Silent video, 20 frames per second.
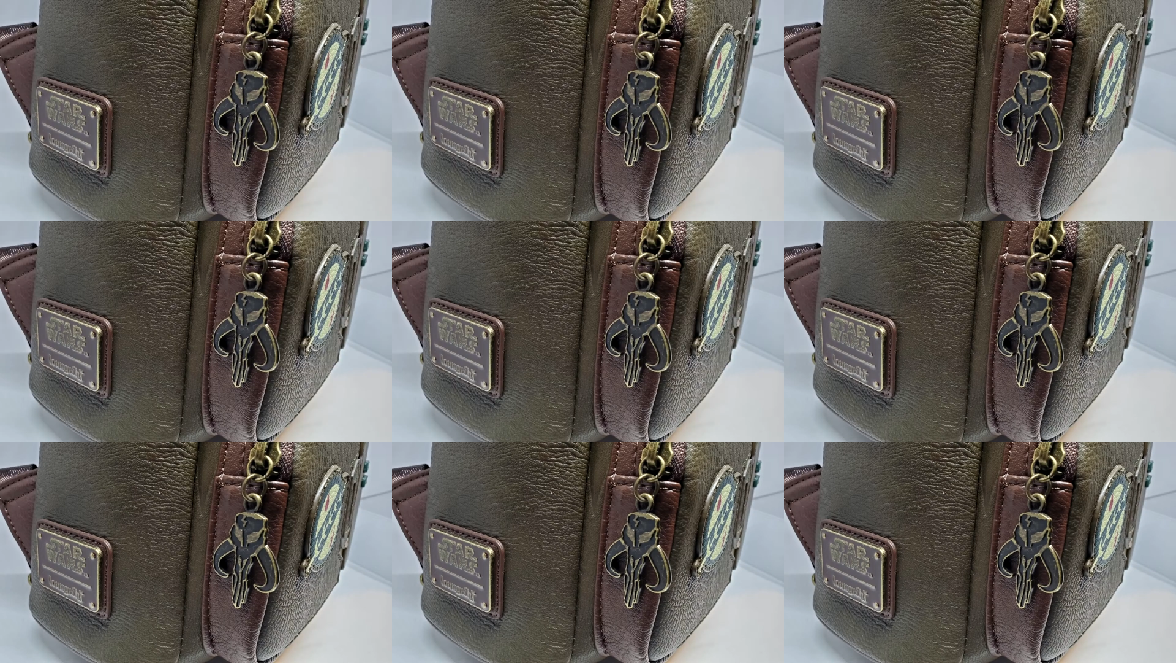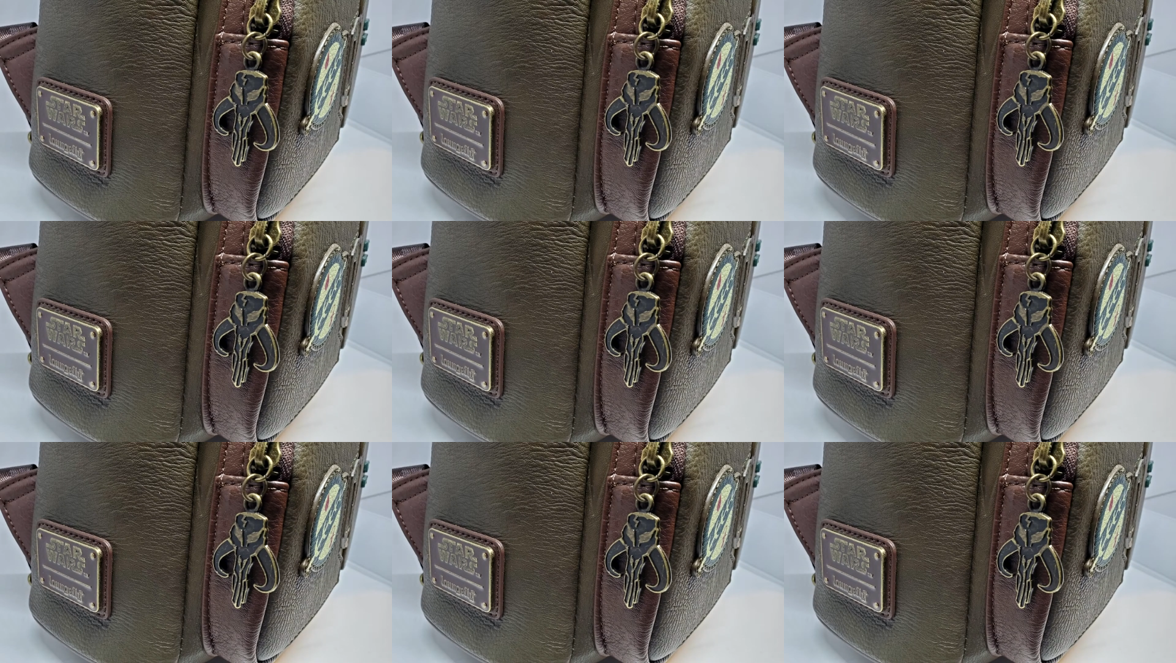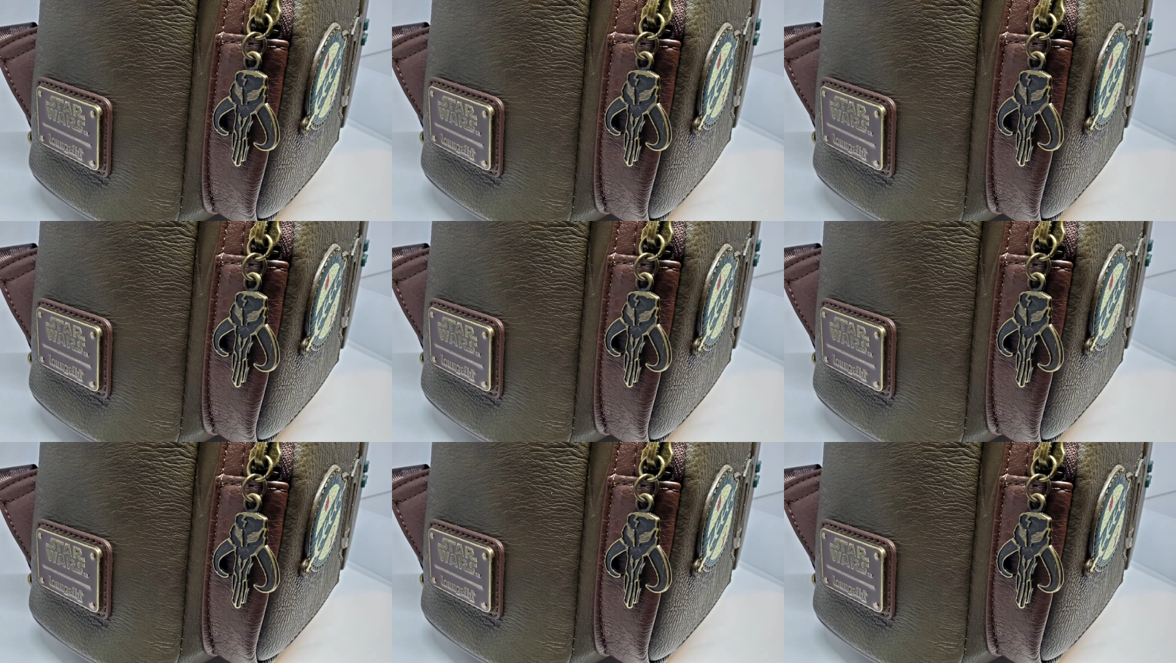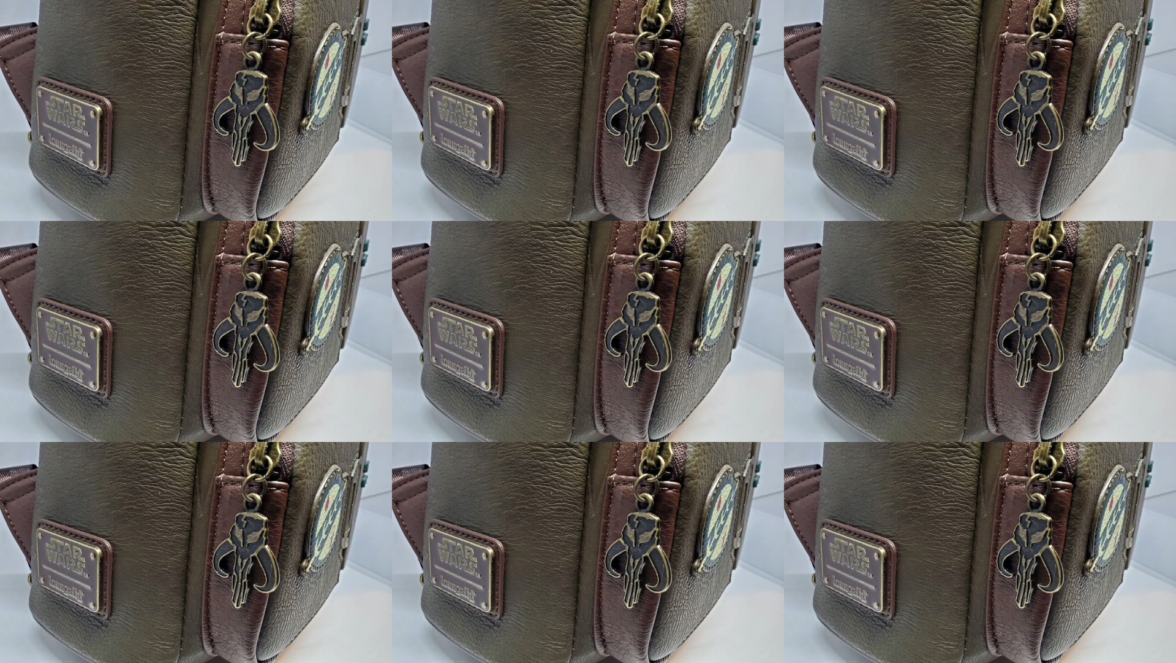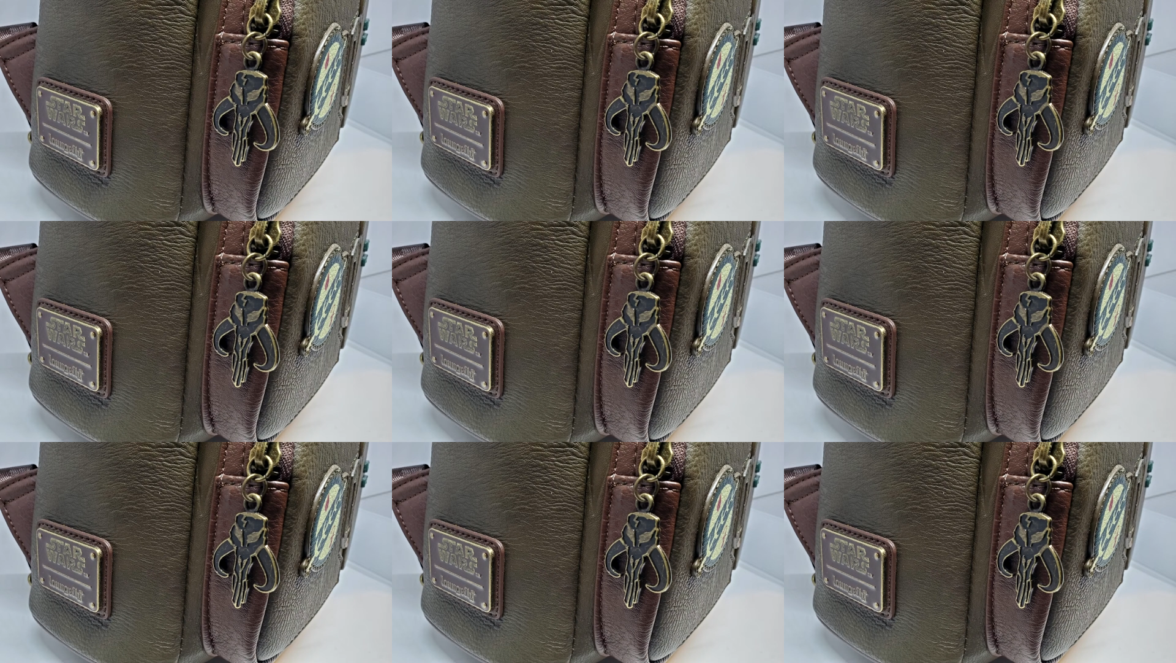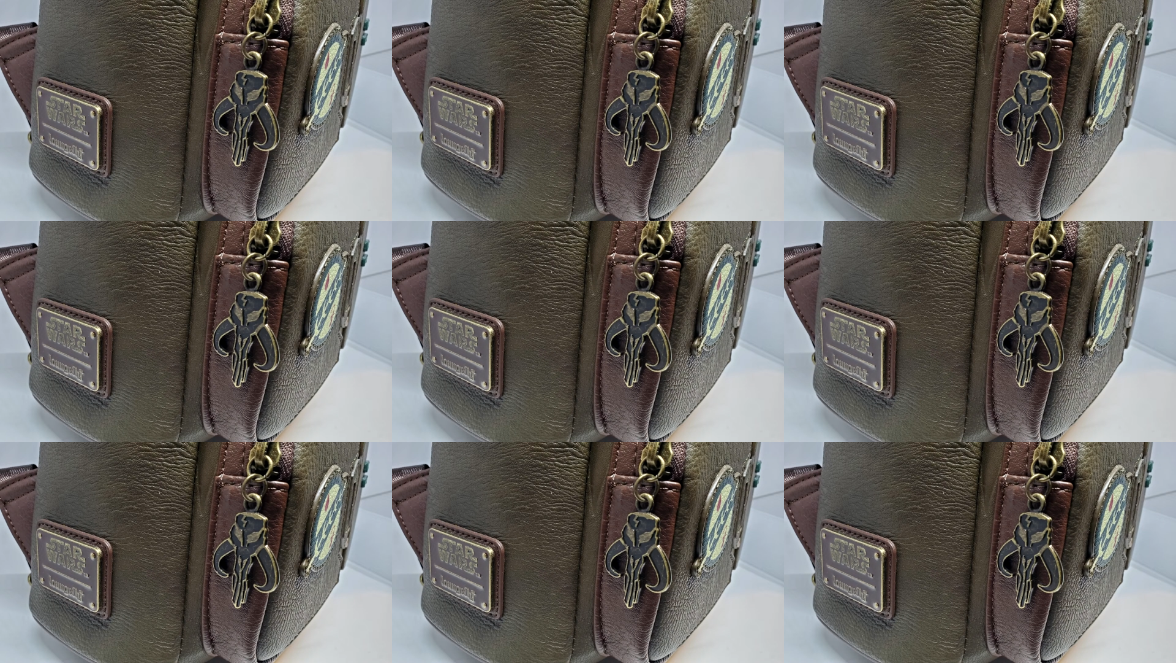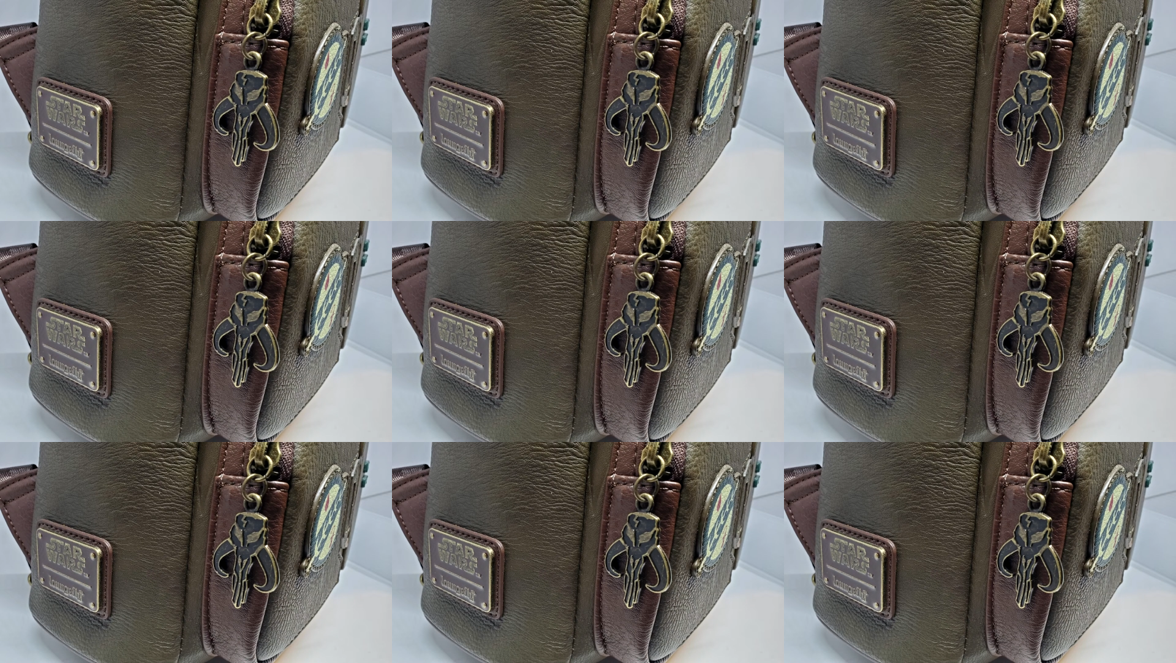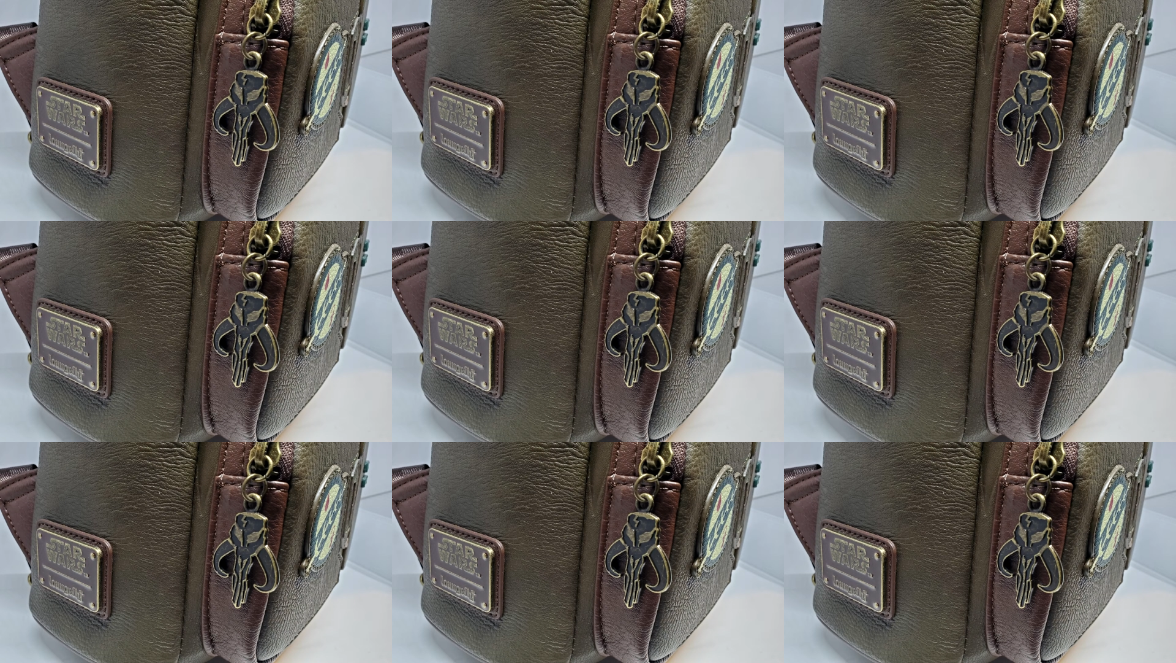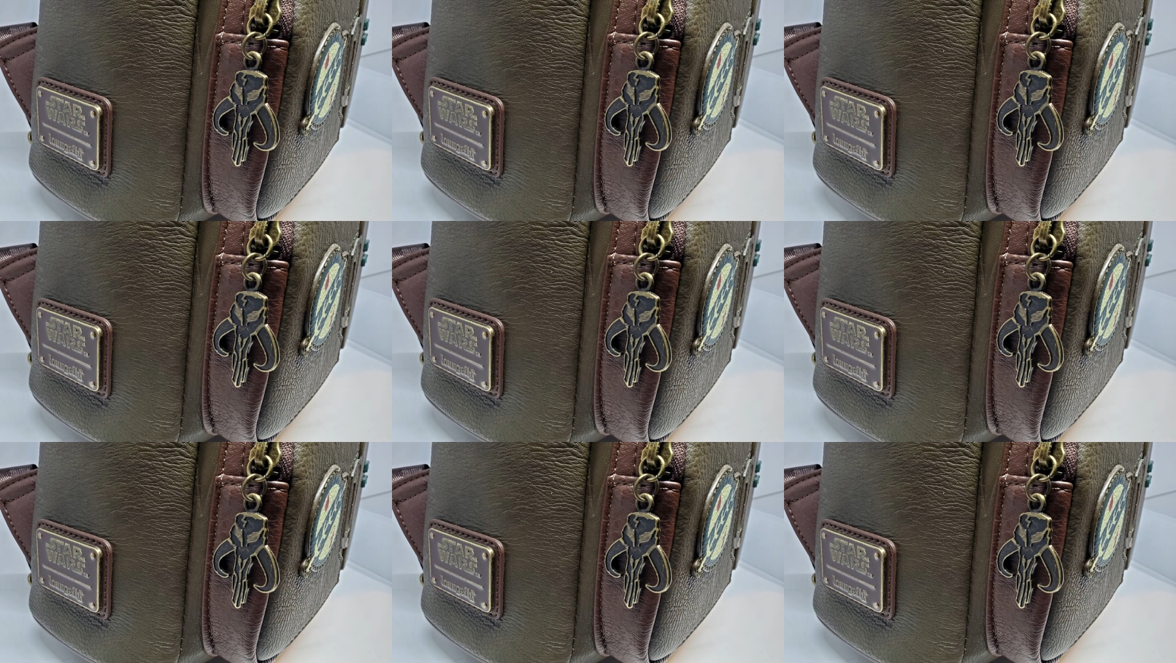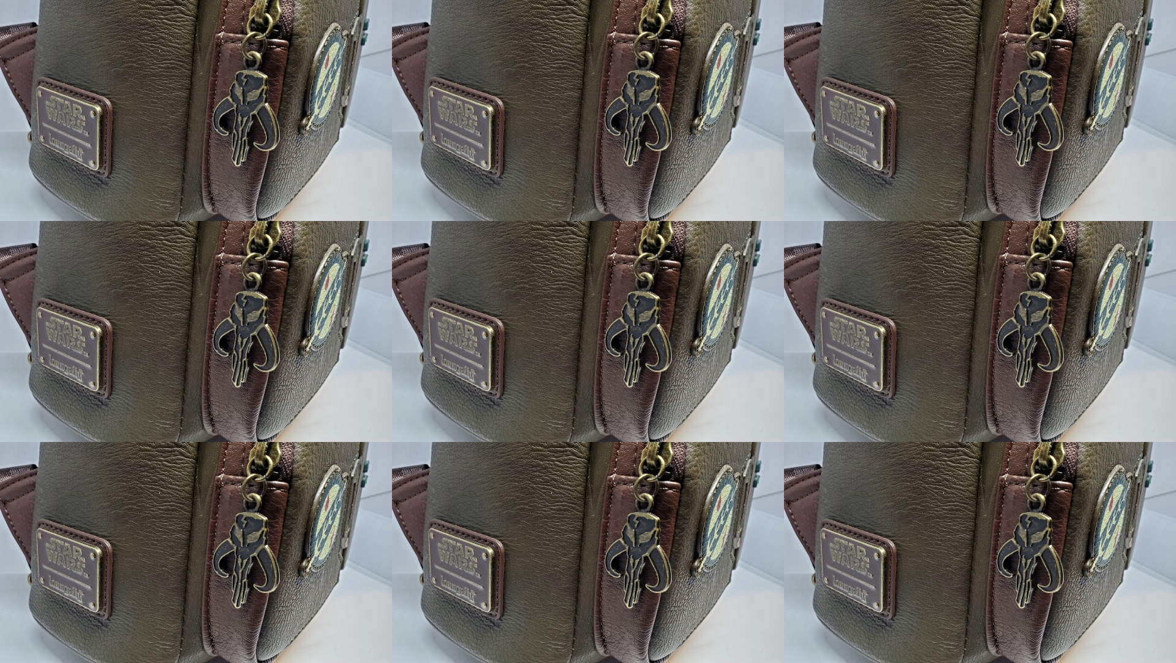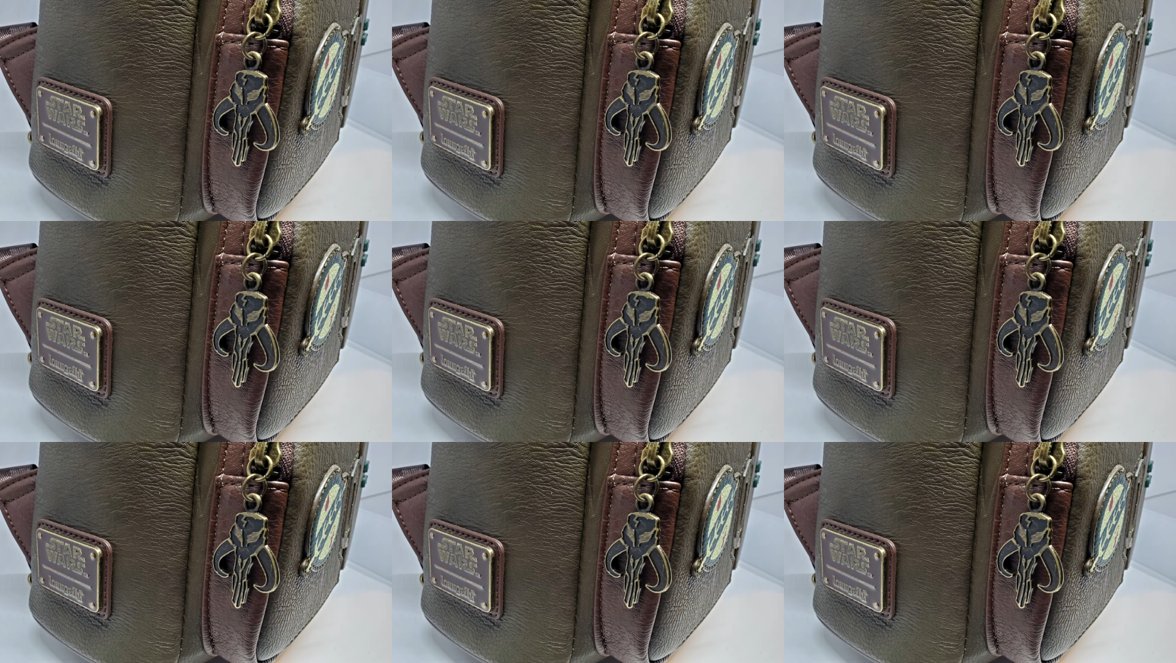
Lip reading: No face is visible, so there are no lips to read.